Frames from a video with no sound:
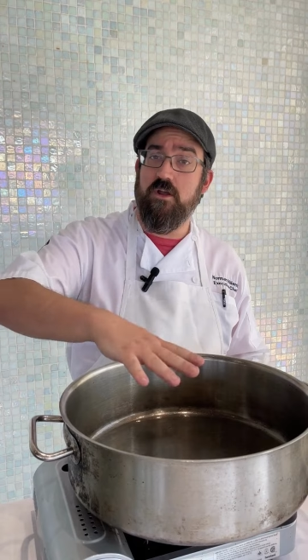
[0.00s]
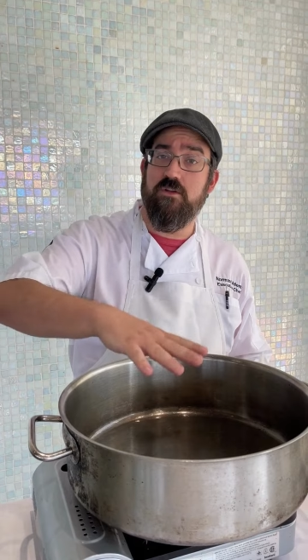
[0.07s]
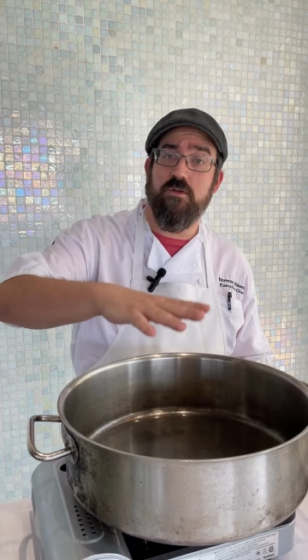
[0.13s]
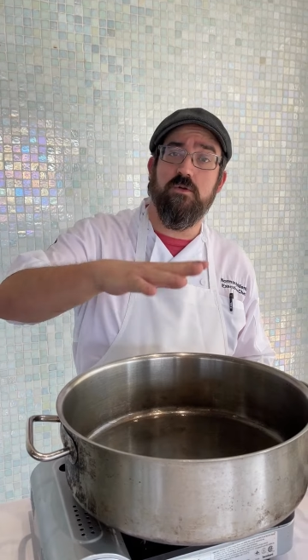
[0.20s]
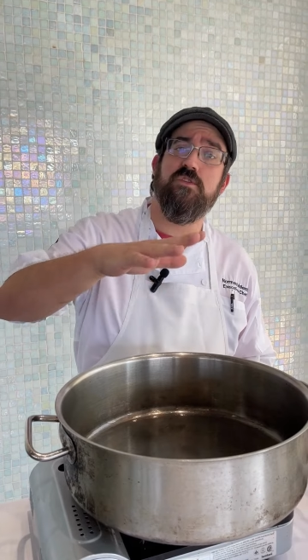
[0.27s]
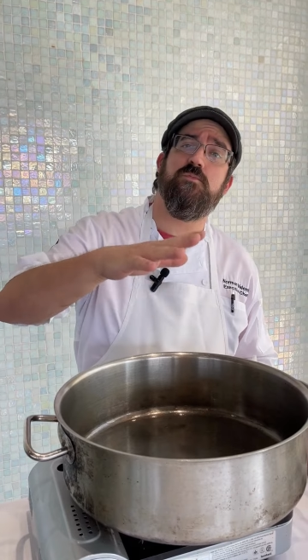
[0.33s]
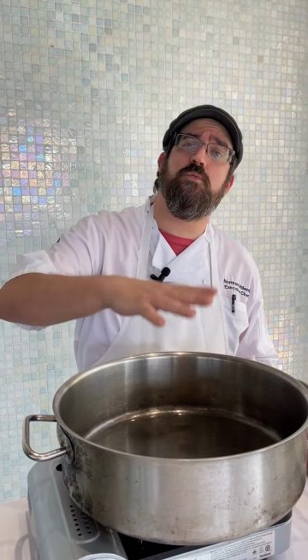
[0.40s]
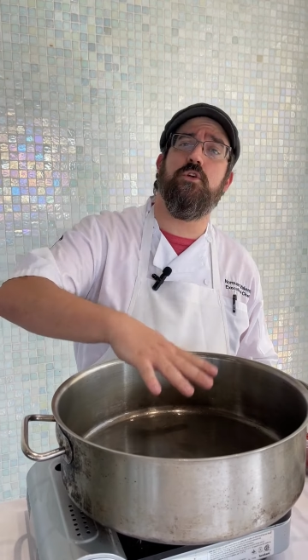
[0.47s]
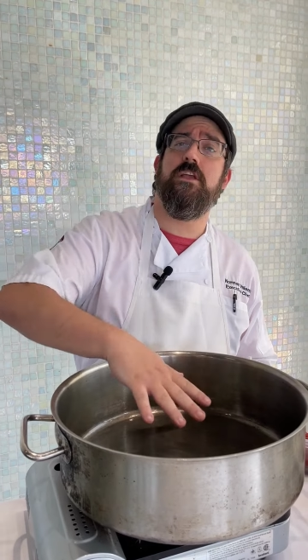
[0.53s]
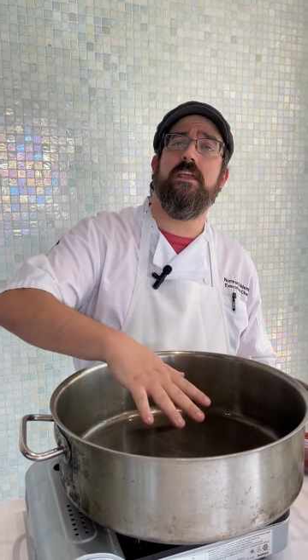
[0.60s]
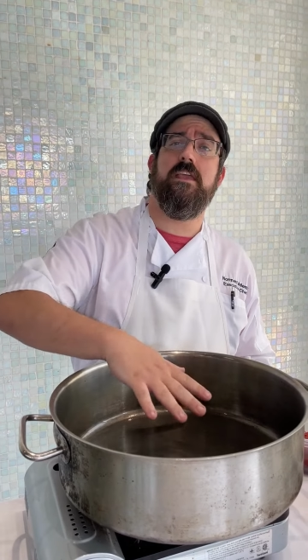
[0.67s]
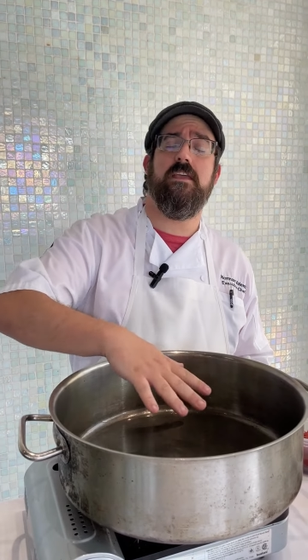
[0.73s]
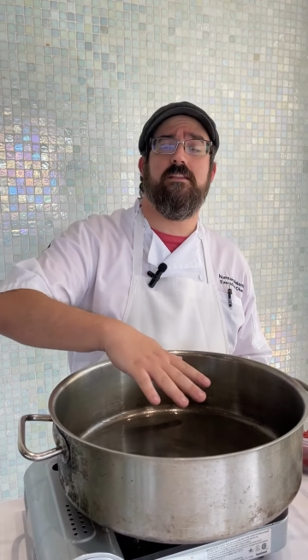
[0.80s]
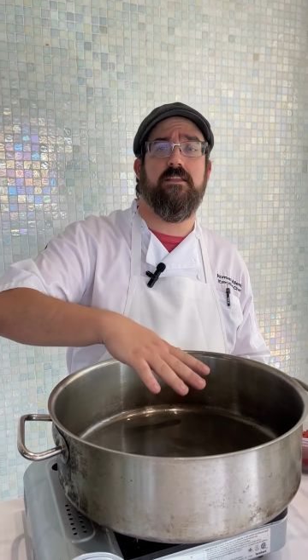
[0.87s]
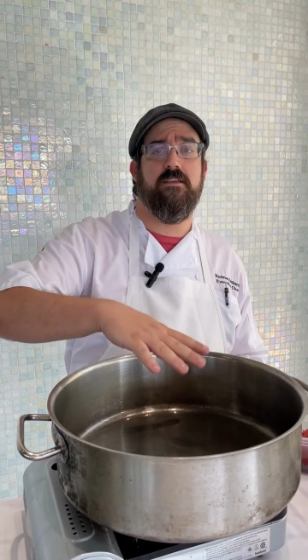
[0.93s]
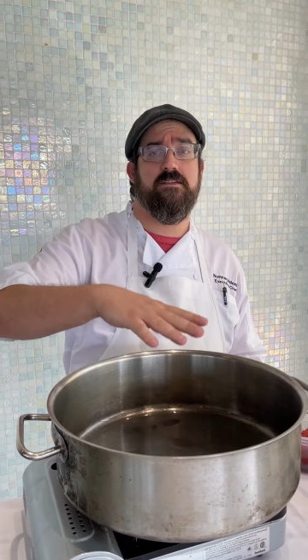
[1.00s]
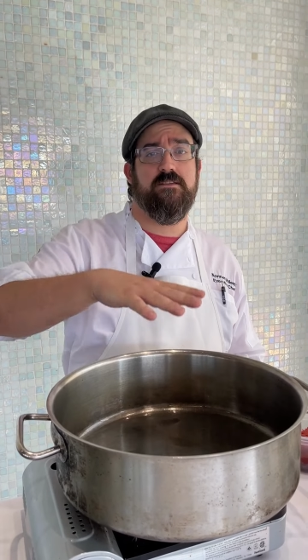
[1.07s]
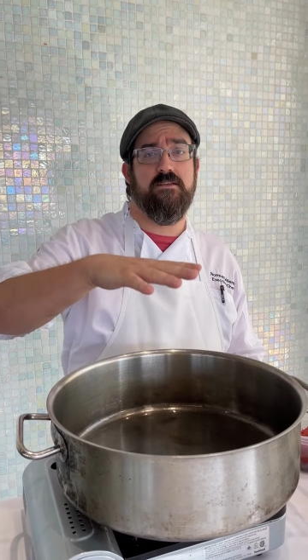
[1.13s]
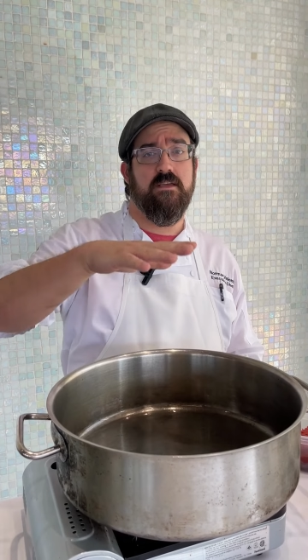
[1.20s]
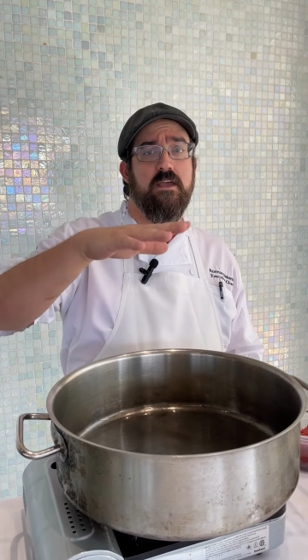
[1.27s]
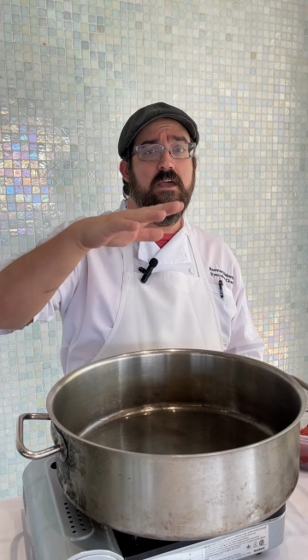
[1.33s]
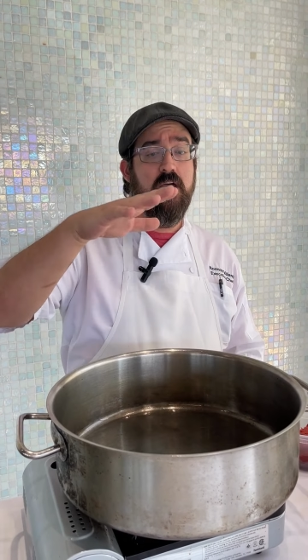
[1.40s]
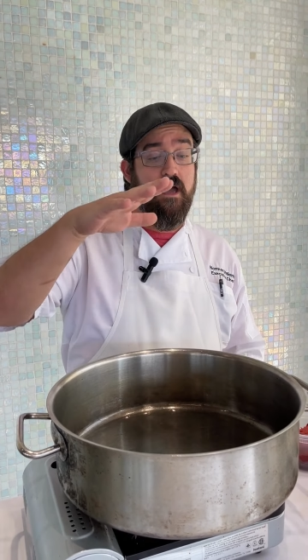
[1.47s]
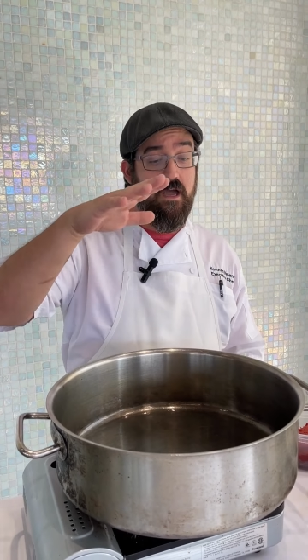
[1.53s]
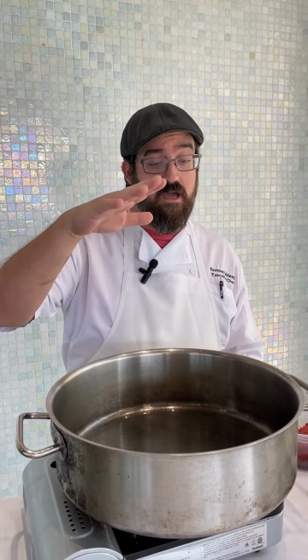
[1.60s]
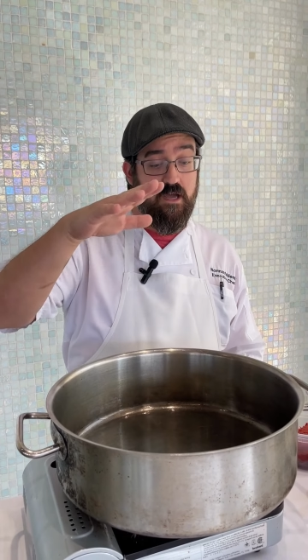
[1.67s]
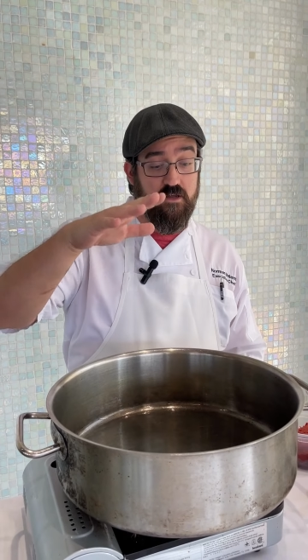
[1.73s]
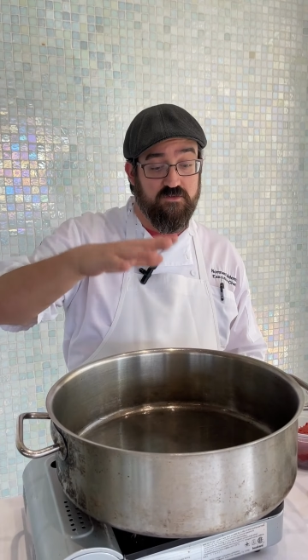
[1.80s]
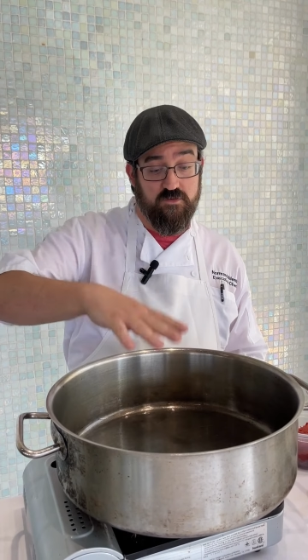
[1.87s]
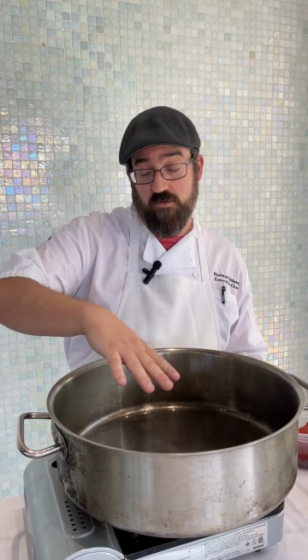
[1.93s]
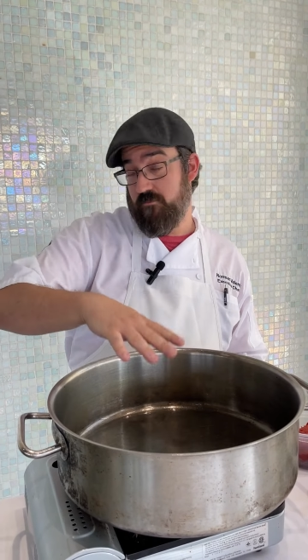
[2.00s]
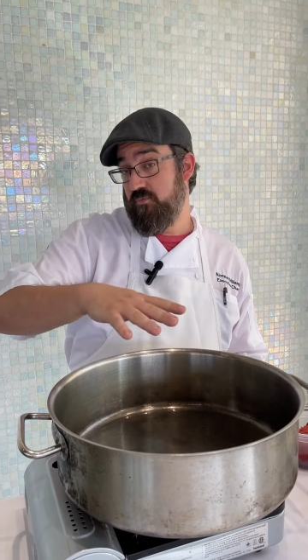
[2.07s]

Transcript: want to do is preheat this to